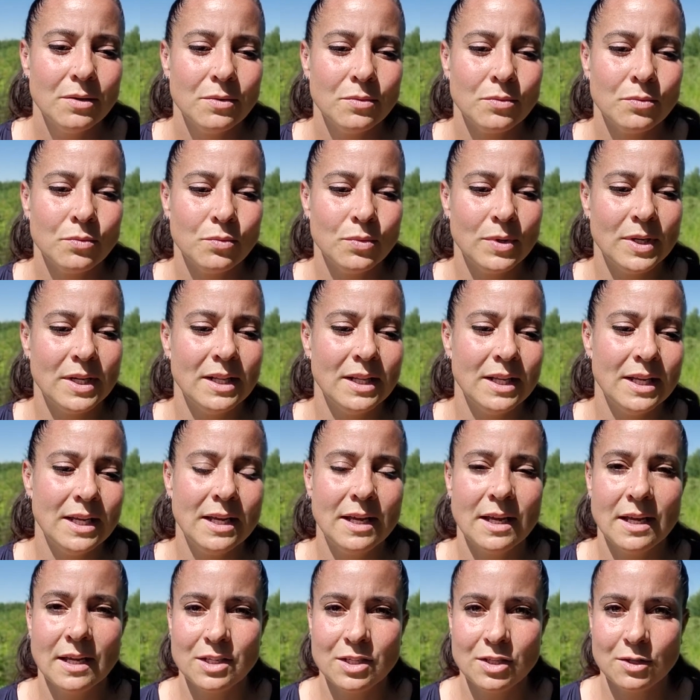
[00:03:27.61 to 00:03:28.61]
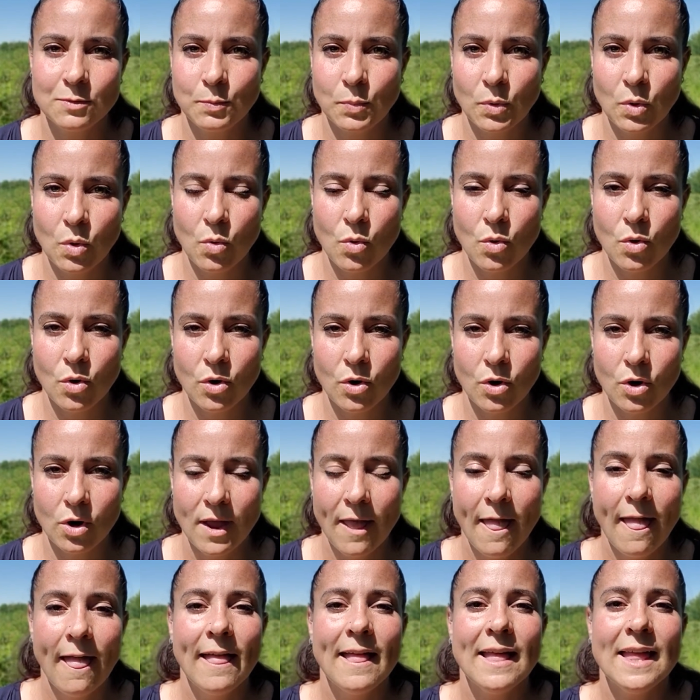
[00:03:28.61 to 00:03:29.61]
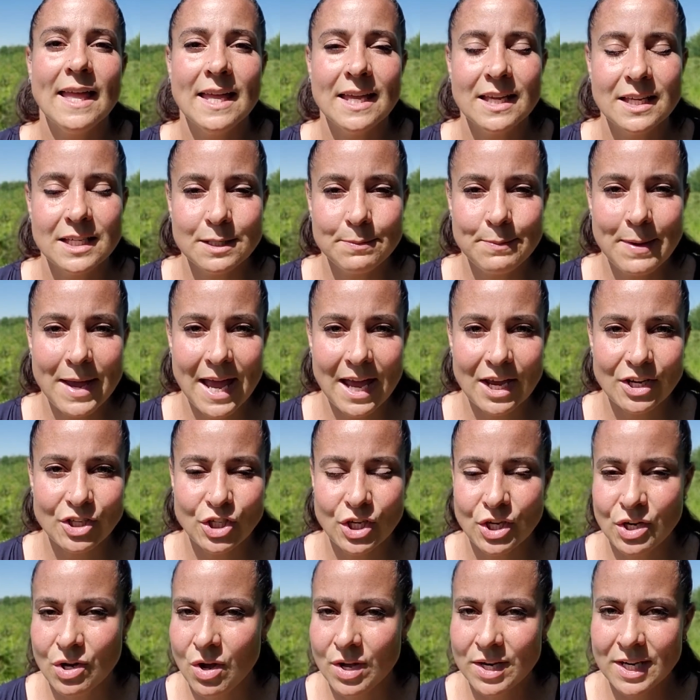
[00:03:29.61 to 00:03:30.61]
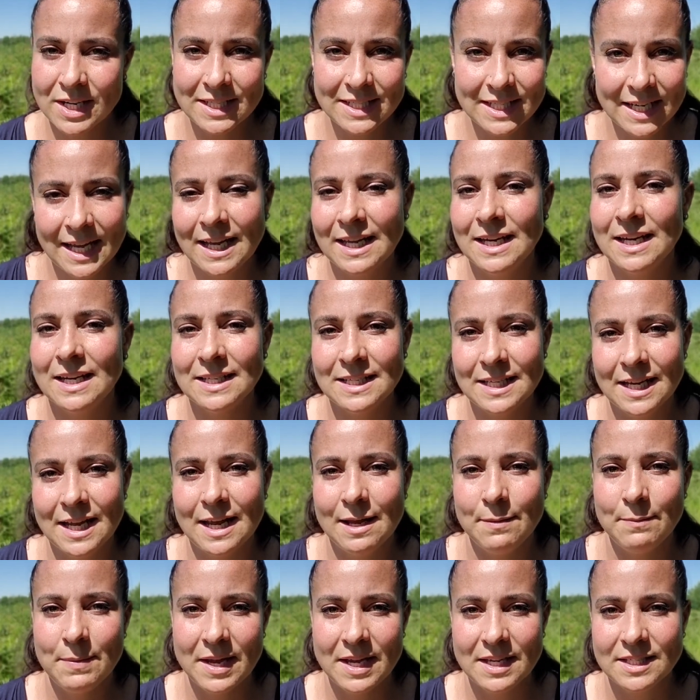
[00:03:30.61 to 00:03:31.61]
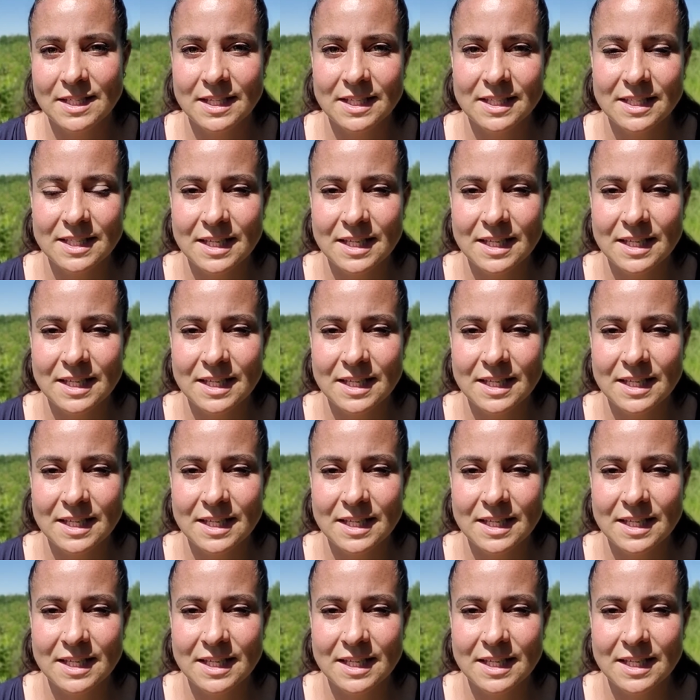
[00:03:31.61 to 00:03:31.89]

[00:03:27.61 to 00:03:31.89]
really explore his passion on a day-to-day basis.